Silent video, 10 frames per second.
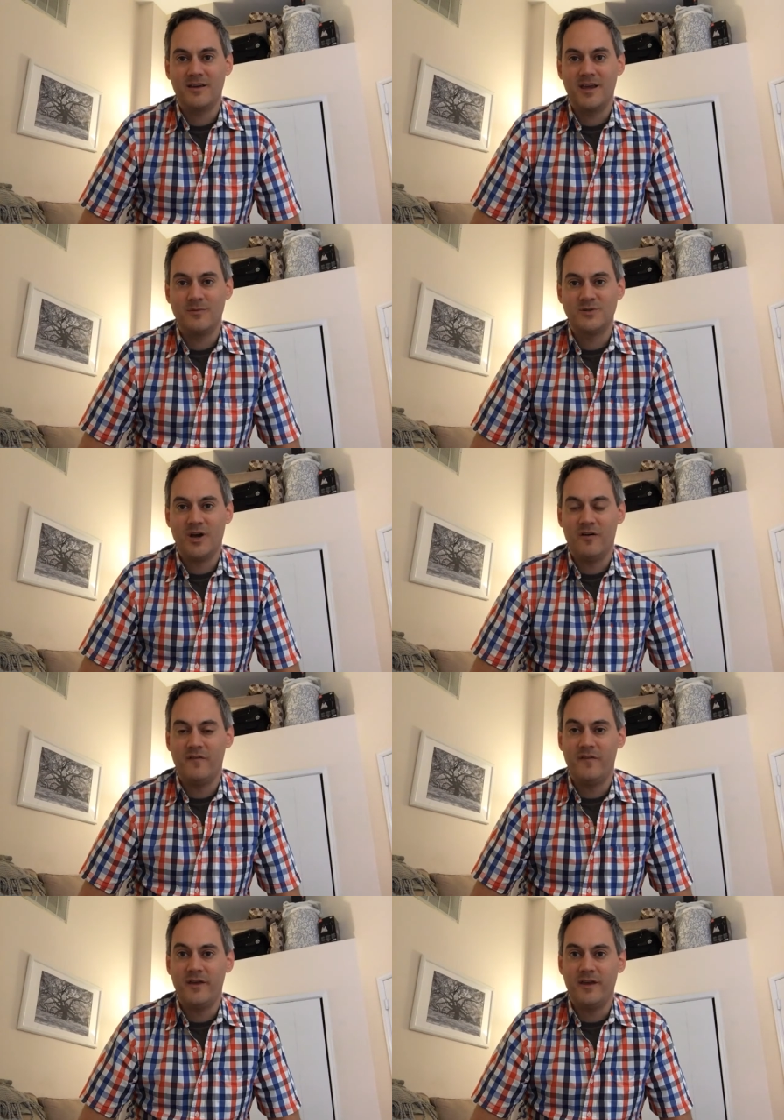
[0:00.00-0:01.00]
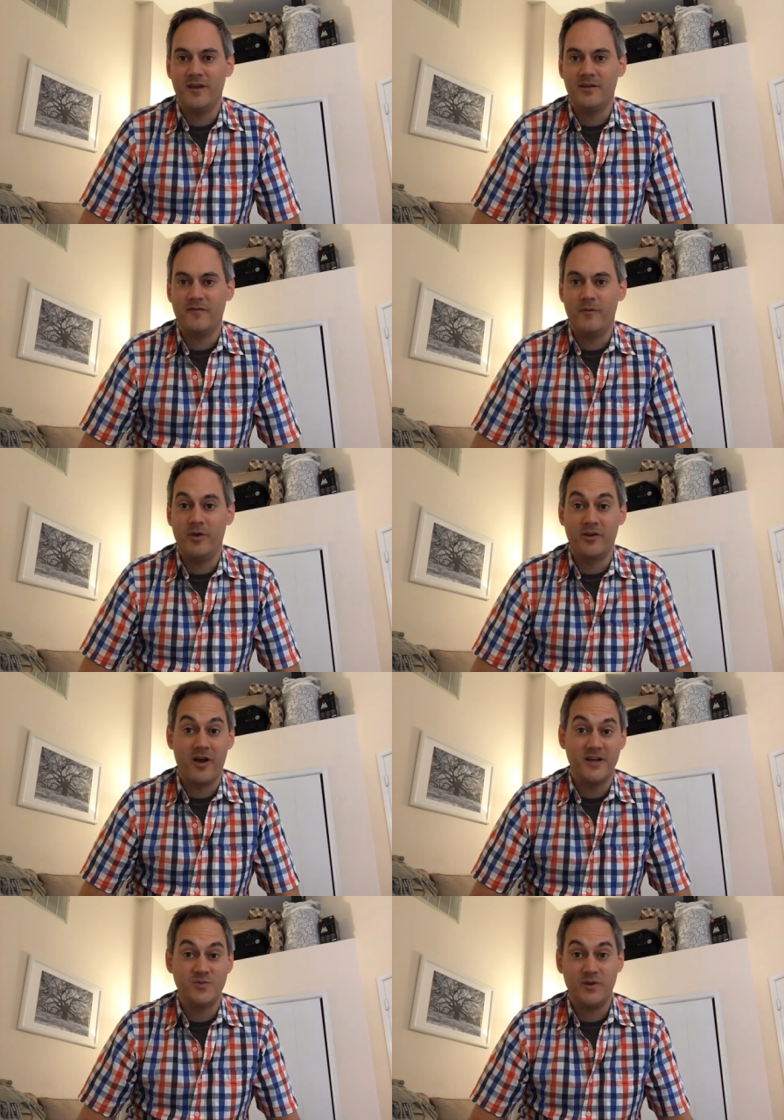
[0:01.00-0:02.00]
get himself eh,
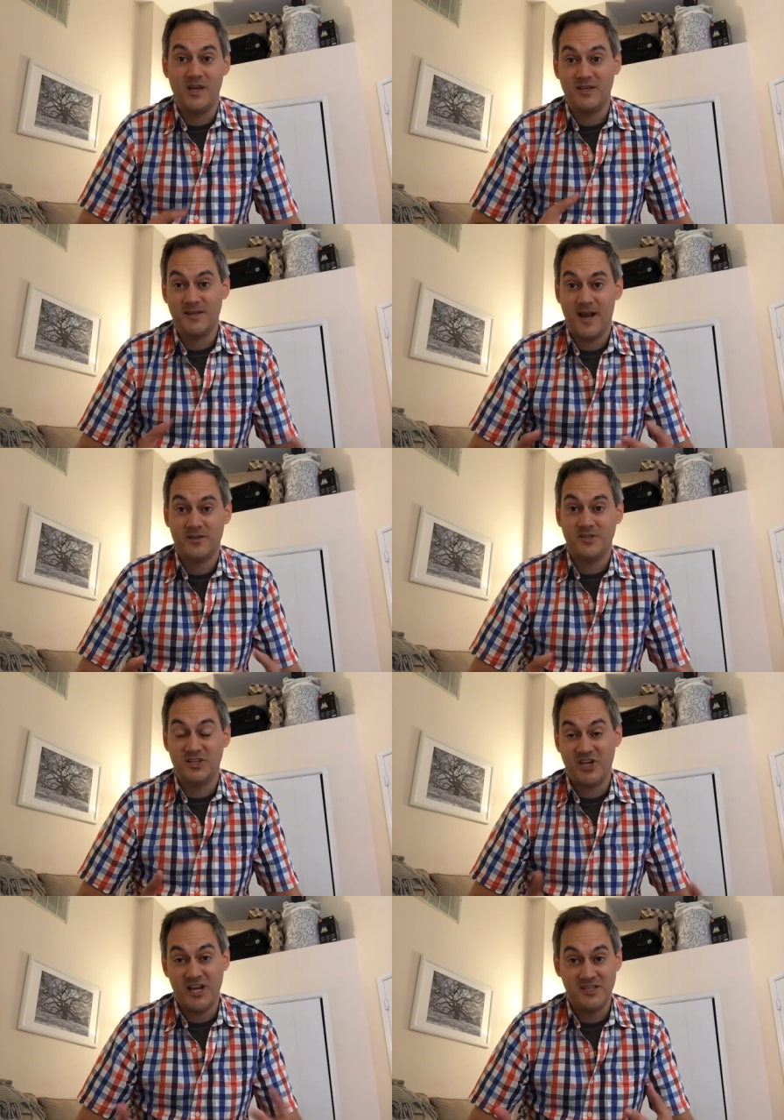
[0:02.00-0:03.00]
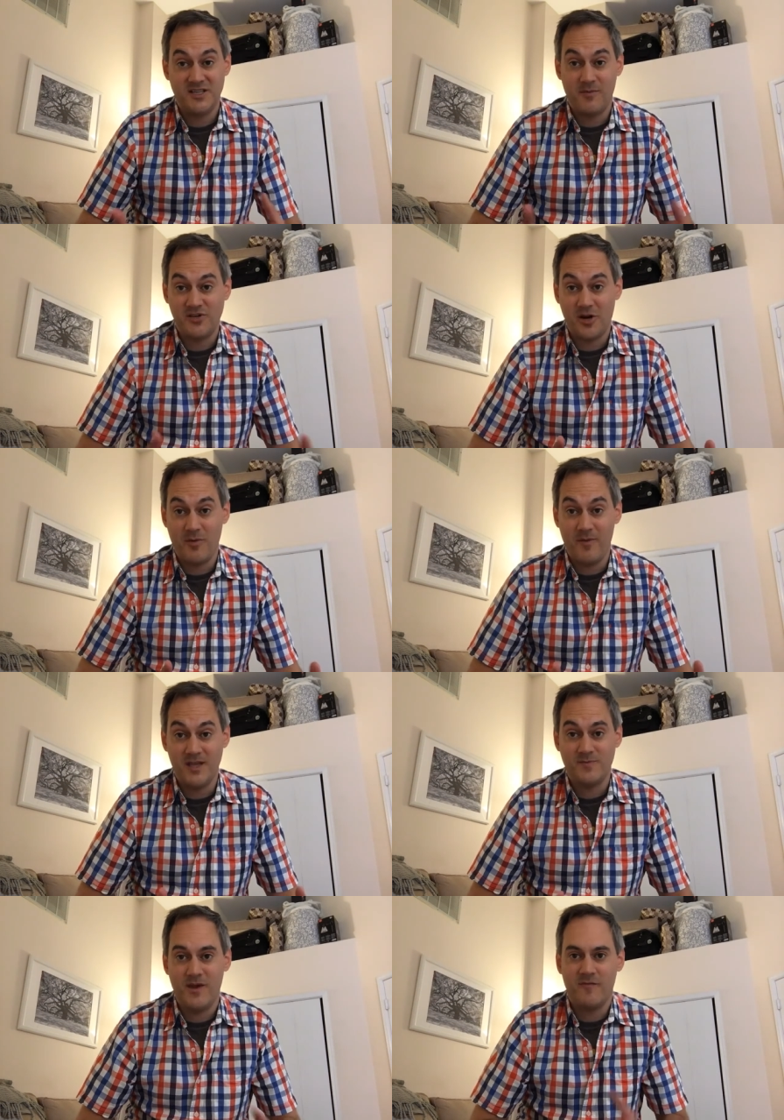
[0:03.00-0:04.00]
familiarized with the ins and outs and the changes that Jeremy
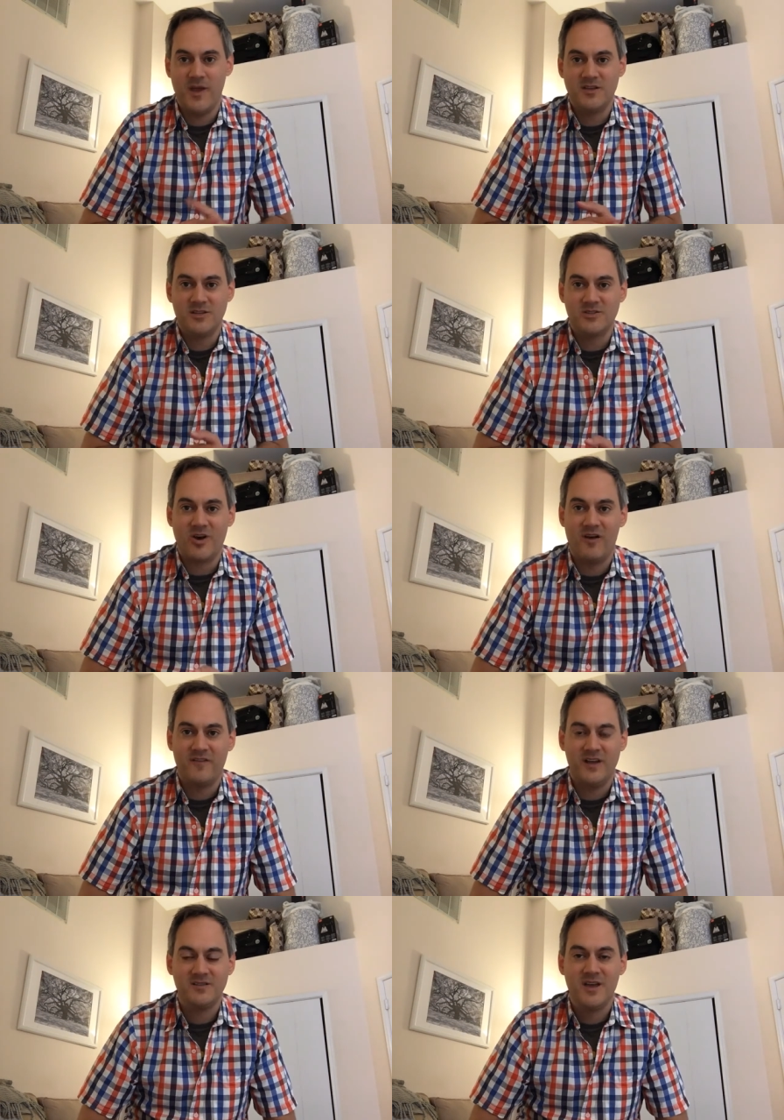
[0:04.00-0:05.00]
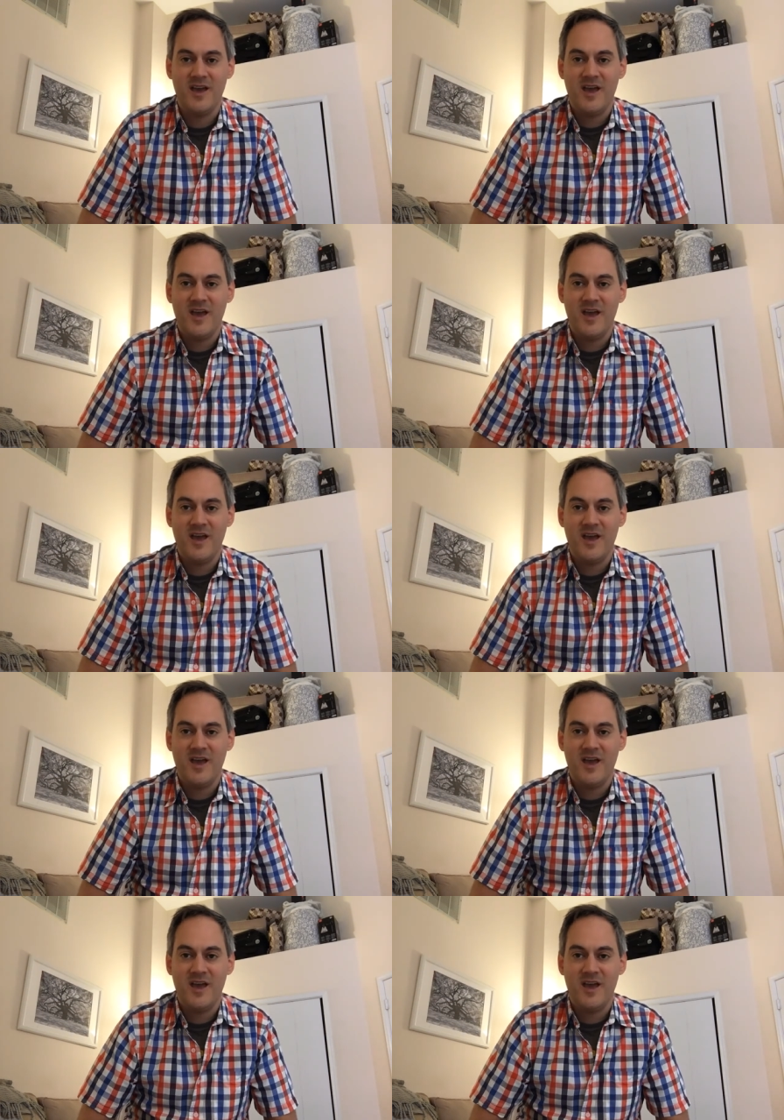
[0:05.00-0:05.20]
Bates may have made to this offense,